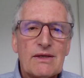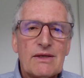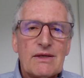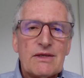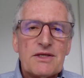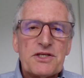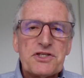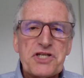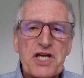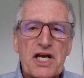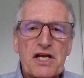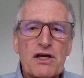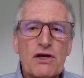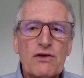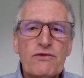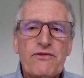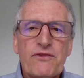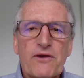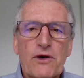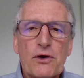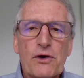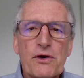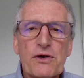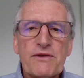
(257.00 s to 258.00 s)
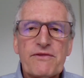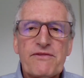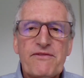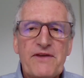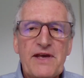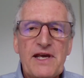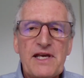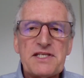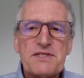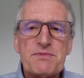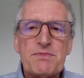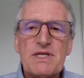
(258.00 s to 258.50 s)
Shadow Foreign
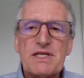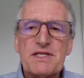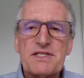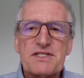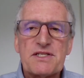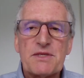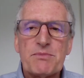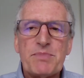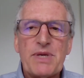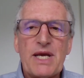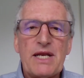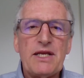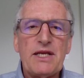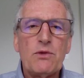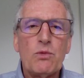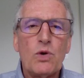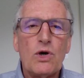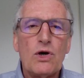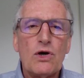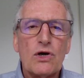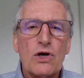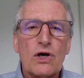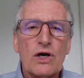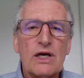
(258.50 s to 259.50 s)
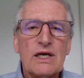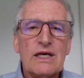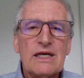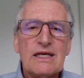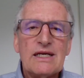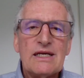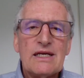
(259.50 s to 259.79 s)
Affairs Minister Penny Wong